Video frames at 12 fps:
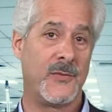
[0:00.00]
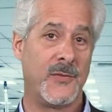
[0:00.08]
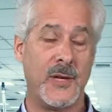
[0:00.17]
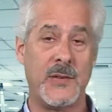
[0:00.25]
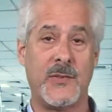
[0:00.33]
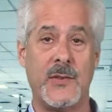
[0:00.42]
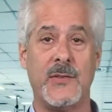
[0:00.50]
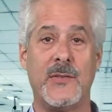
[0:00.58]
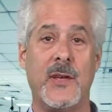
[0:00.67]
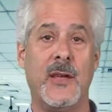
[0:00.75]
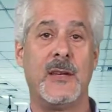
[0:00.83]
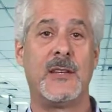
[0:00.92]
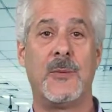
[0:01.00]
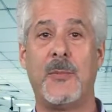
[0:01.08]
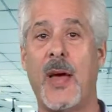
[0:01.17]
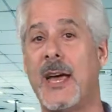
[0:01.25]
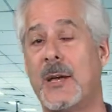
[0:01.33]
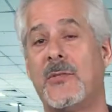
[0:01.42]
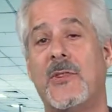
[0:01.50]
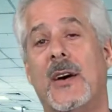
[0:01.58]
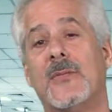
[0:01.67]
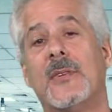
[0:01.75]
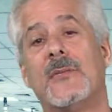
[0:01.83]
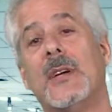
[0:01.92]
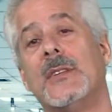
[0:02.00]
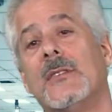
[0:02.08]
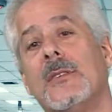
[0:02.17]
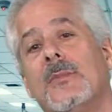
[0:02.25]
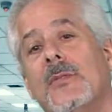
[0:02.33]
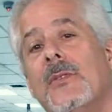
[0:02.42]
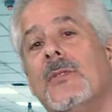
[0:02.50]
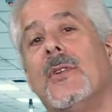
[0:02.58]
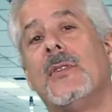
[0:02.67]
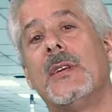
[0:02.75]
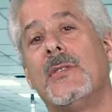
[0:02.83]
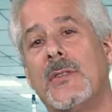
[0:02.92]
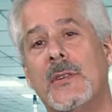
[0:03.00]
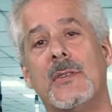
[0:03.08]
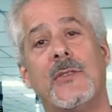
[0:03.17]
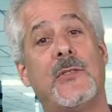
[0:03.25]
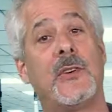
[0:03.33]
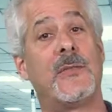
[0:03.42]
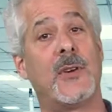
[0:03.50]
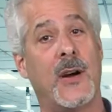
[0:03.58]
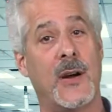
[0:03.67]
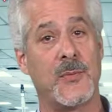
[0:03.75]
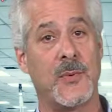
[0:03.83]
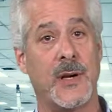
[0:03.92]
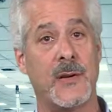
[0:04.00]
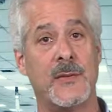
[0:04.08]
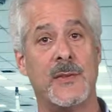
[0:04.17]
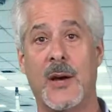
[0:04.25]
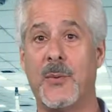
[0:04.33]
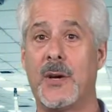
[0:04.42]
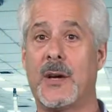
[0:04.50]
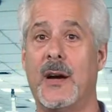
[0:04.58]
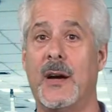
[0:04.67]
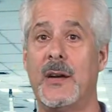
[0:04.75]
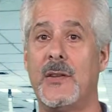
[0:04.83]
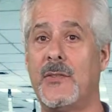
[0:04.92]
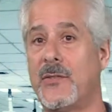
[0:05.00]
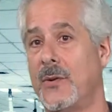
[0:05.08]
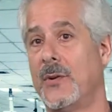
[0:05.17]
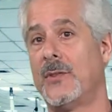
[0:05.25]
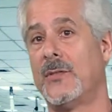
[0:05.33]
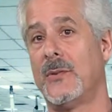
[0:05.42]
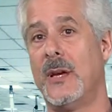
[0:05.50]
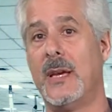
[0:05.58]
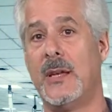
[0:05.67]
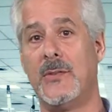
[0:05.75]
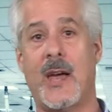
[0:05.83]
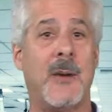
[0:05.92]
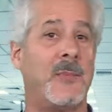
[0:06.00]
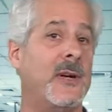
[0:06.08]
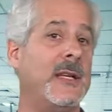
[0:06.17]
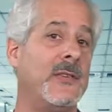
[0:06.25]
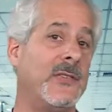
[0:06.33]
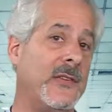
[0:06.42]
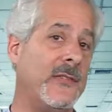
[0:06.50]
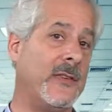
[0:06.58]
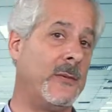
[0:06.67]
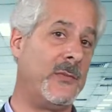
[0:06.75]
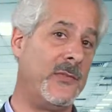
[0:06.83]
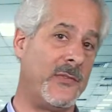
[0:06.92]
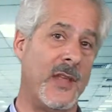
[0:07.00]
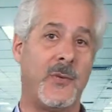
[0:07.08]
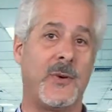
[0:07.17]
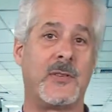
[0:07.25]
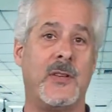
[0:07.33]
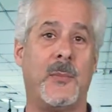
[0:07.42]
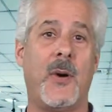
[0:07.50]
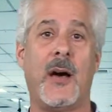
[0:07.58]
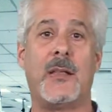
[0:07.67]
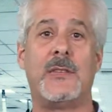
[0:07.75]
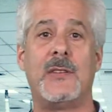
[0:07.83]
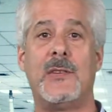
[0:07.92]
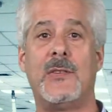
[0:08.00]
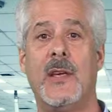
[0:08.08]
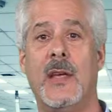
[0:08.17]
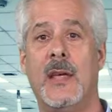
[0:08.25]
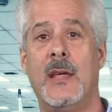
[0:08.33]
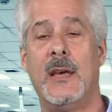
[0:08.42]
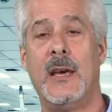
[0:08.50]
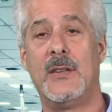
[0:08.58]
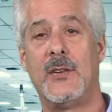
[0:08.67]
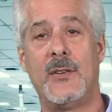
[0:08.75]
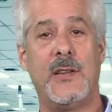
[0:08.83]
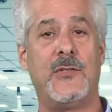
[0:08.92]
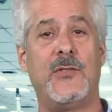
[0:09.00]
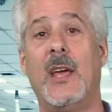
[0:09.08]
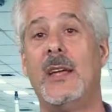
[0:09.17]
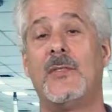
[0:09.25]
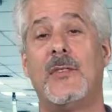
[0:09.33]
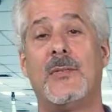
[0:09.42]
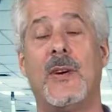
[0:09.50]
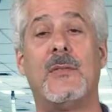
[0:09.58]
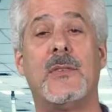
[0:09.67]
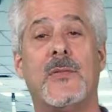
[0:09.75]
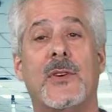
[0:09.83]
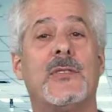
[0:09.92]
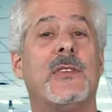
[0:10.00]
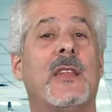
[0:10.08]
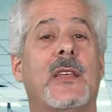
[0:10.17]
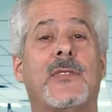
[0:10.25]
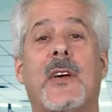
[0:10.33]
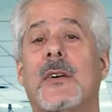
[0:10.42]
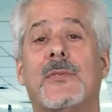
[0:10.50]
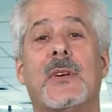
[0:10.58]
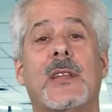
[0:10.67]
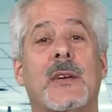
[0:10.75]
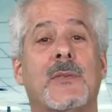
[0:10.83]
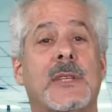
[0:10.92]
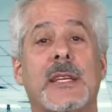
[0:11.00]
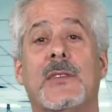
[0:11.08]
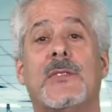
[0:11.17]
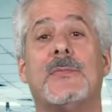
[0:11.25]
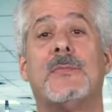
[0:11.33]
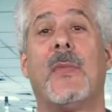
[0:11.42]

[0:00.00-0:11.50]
For instance, your backup software vendor approves only certain server hardware, network cards, storage arrays, operating systems, network topologies, and their list changes for every version of the software they release.